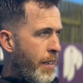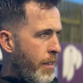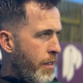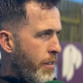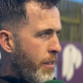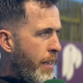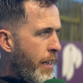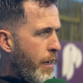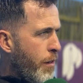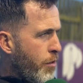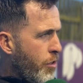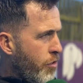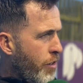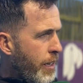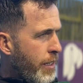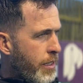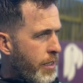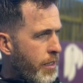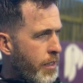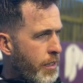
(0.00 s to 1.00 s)
Yeah, it was
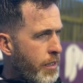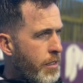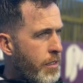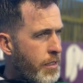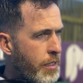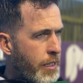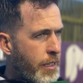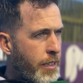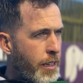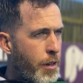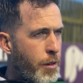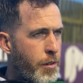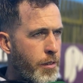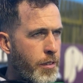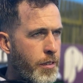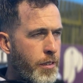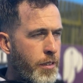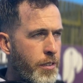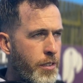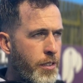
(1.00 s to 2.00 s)
great to see
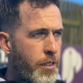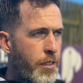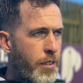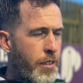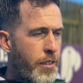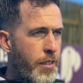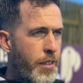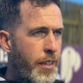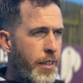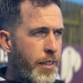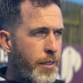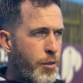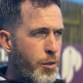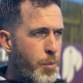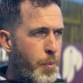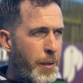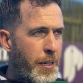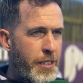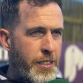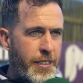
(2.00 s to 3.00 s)
Conan. I thought uh, those
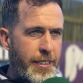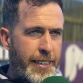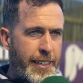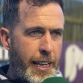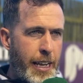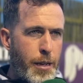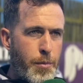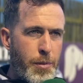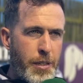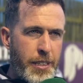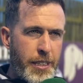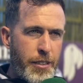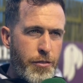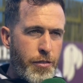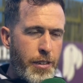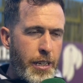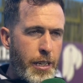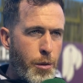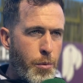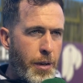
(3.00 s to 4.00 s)
periods in the game where he did
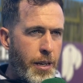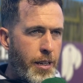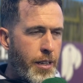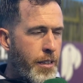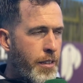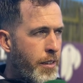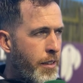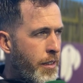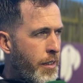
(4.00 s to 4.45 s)
really well.